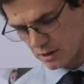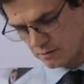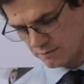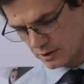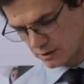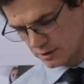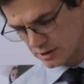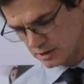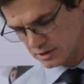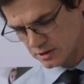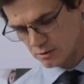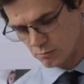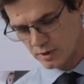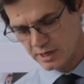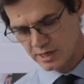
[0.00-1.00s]
of others
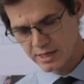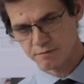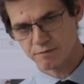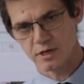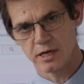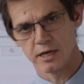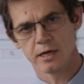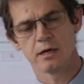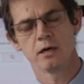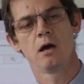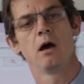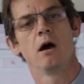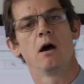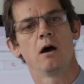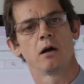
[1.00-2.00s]
that we live near,
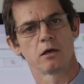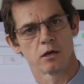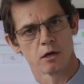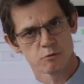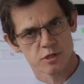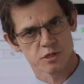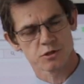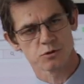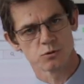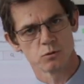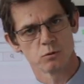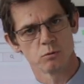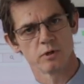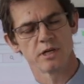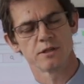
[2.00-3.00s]
go to
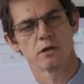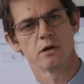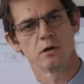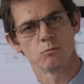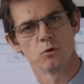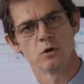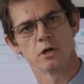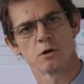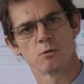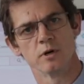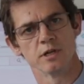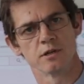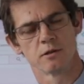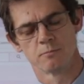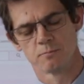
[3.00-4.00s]
school with, and work
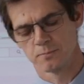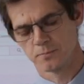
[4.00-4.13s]
with.